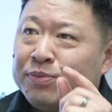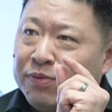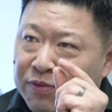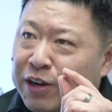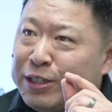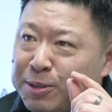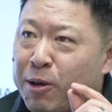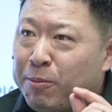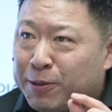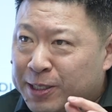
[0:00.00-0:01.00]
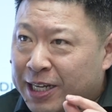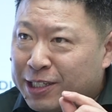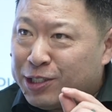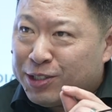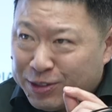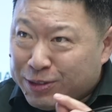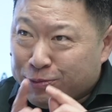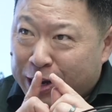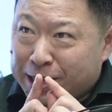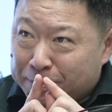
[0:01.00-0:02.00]
Very small percentage
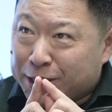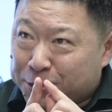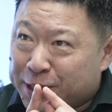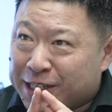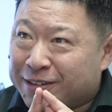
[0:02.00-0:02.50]
right in between.